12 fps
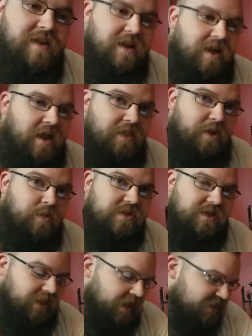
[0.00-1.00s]
There
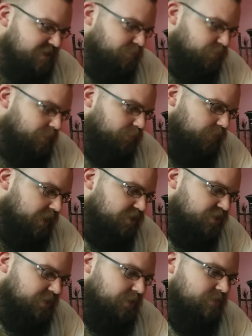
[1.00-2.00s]
was lots of
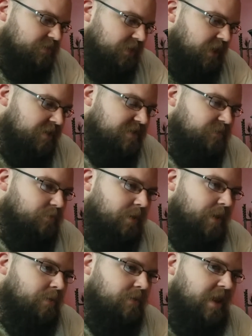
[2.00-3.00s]
preparation. There was lots of
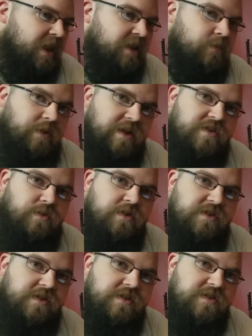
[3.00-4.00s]
ground laying and
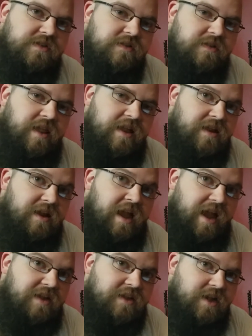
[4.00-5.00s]
resources that
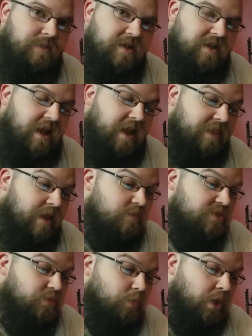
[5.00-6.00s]
had to come in line. That
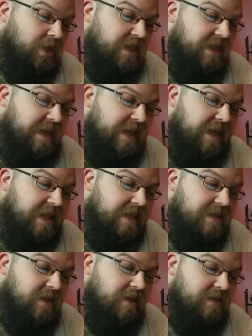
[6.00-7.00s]
was the work that needed to
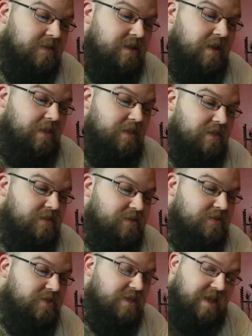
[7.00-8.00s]
get done
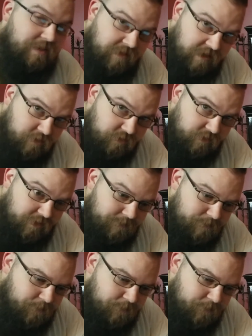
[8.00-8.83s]
to get me through it.